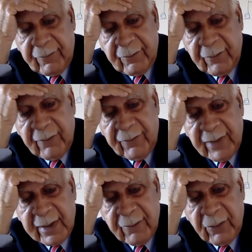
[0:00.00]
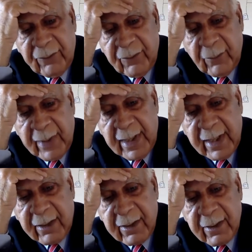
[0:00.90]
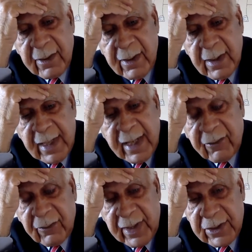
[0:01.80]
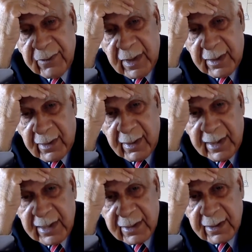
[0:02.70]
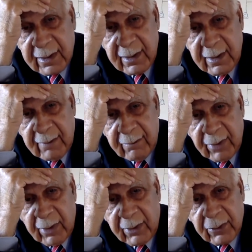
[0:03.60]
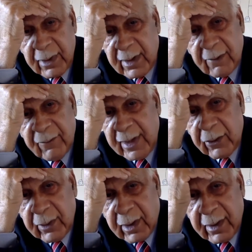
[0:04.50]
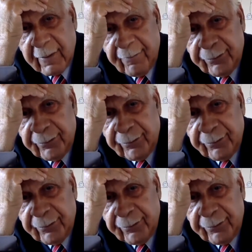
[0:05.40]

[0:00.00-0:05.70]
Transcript: one field can move from one acreage, meaning lease block, to another very quickly.